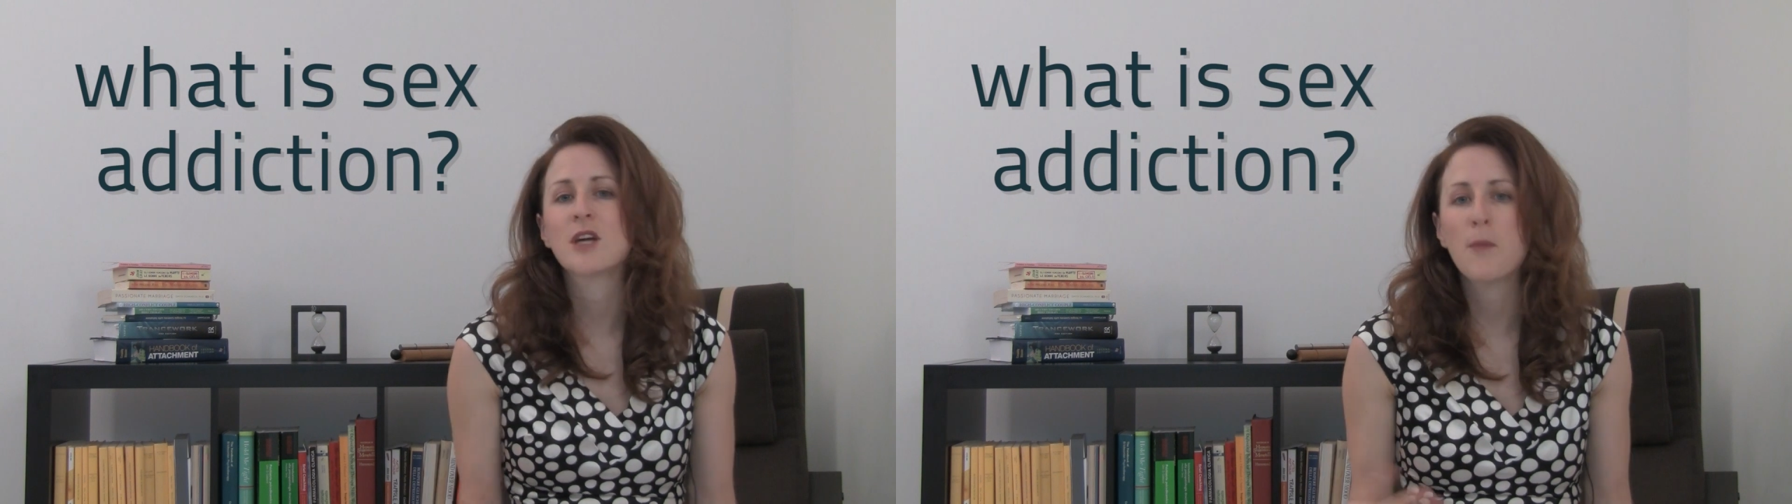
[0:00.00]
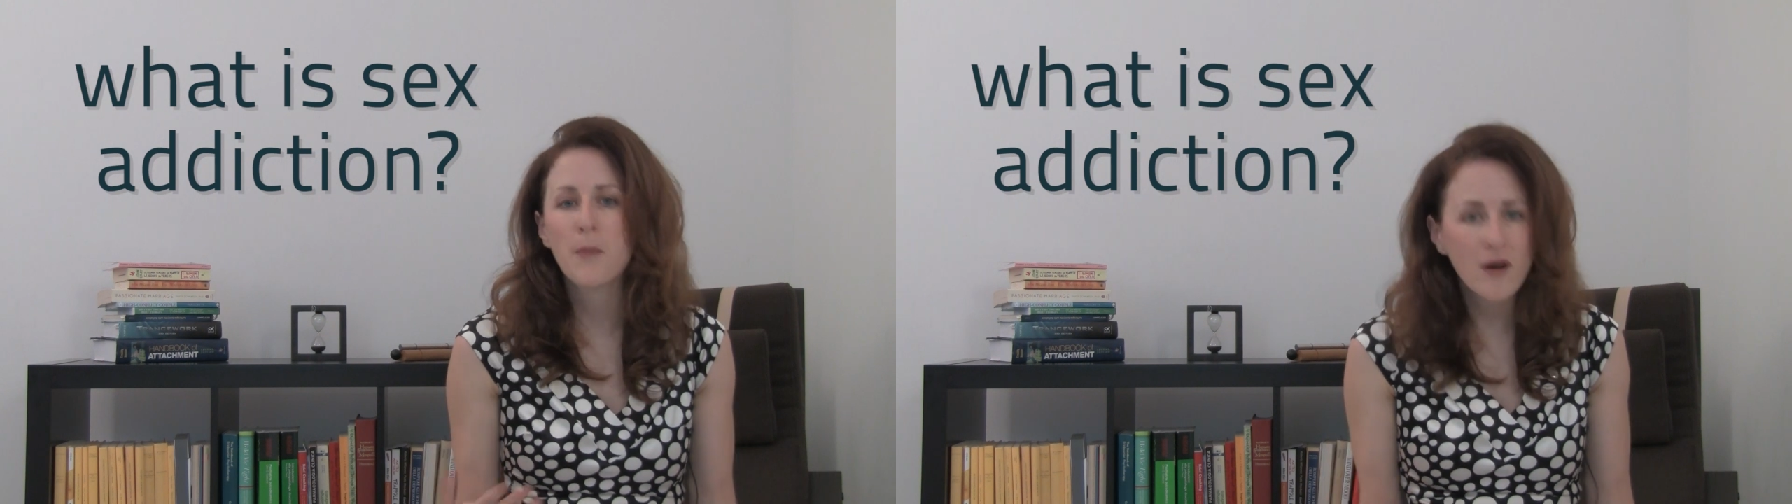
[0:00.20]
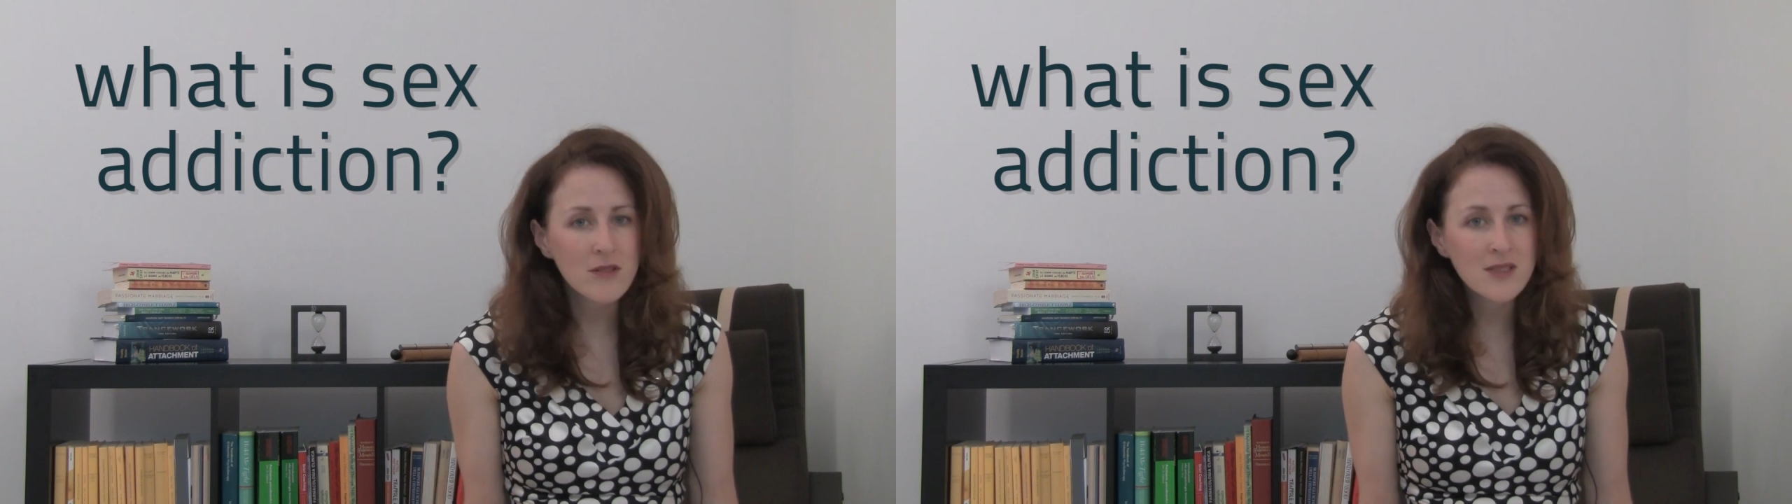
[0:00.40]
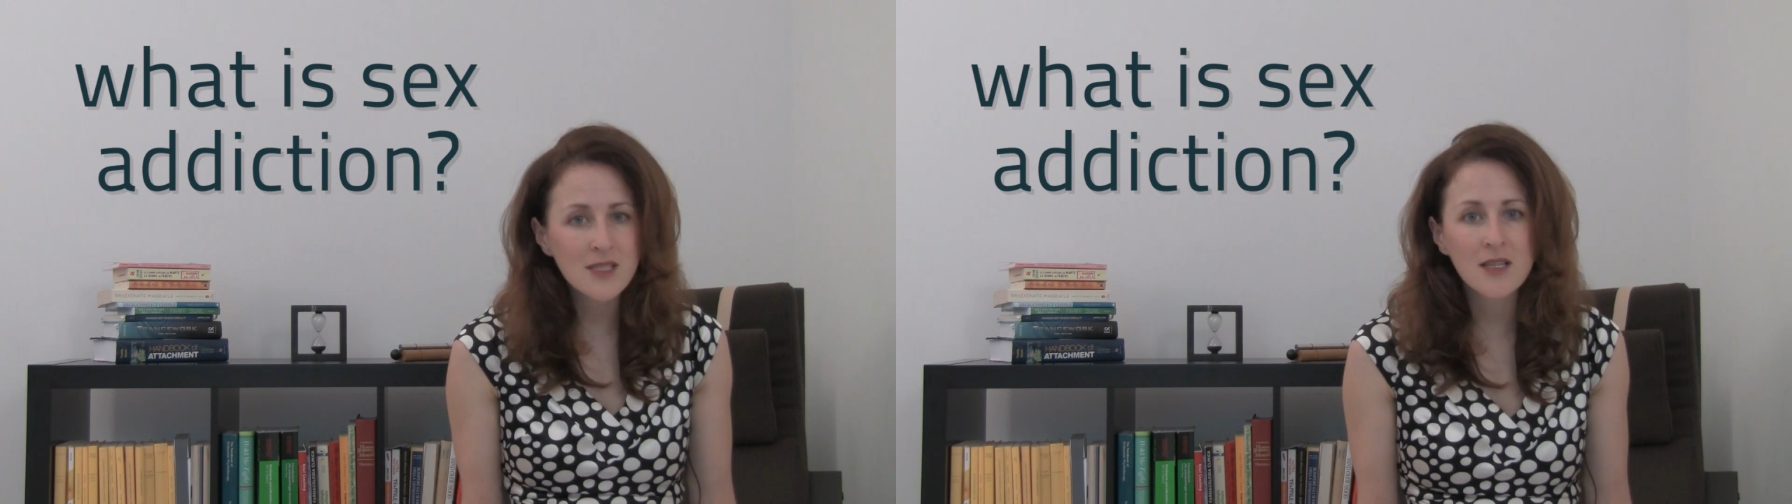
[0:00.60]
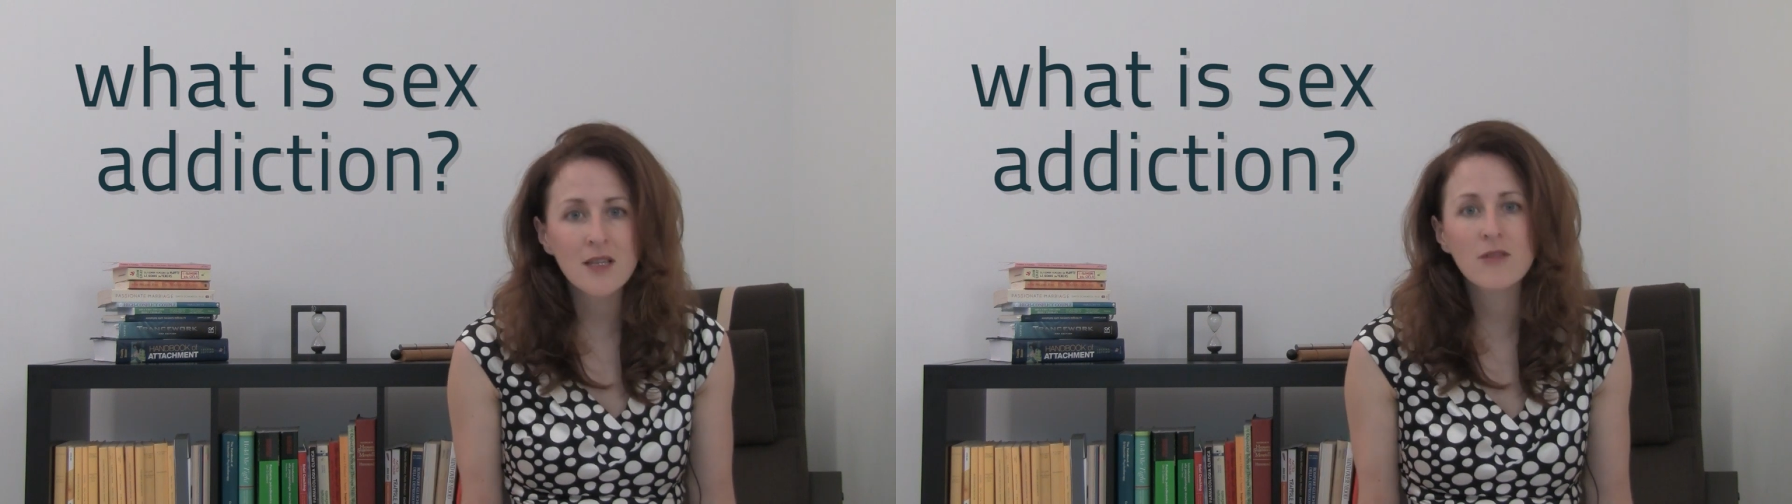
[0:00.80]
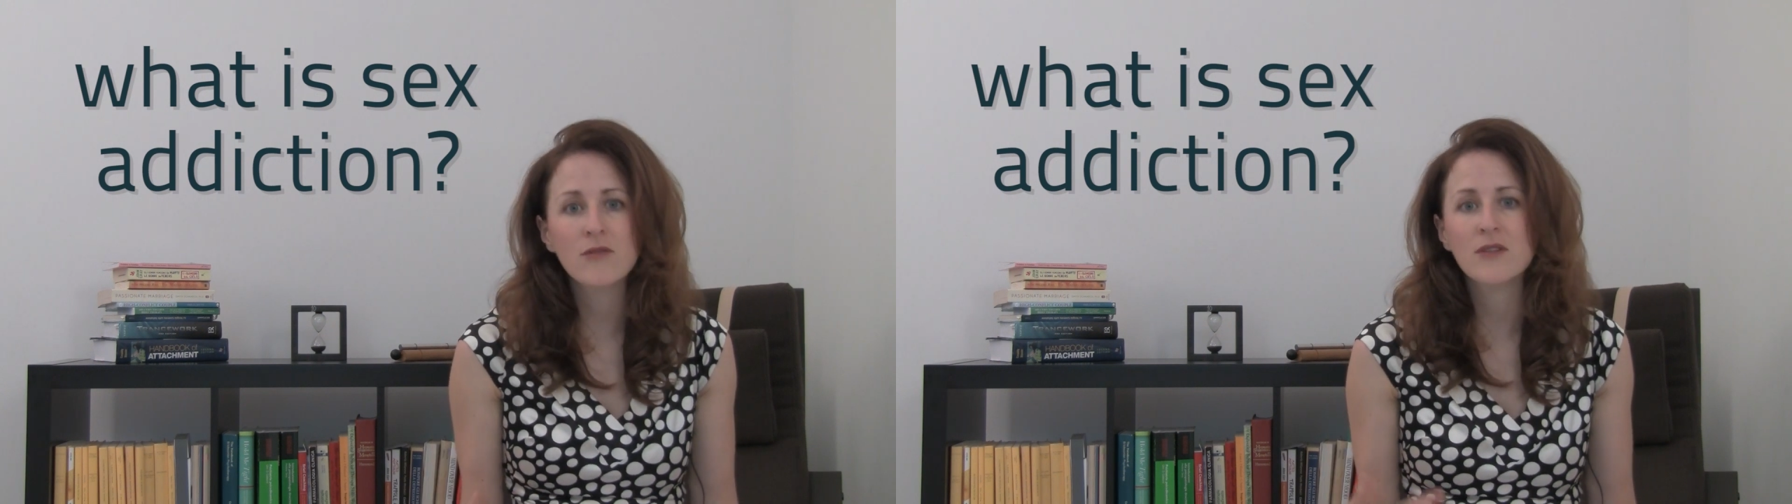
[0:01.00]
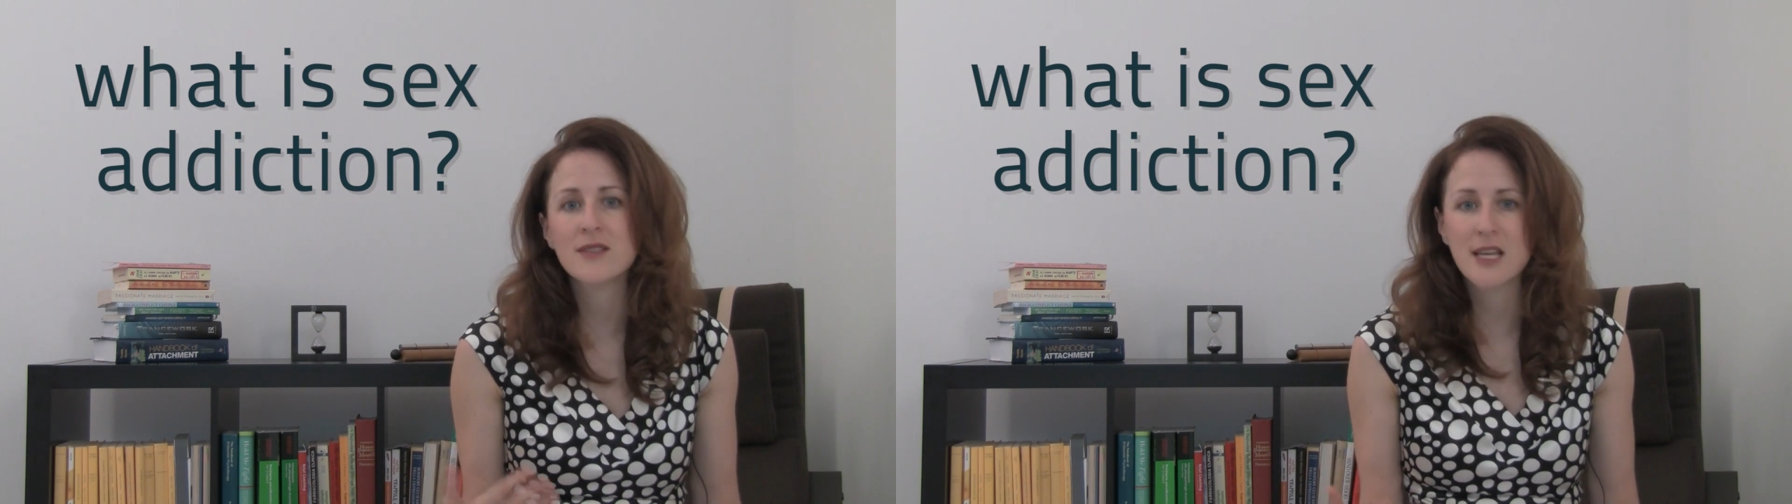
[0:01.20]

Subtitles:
compulsive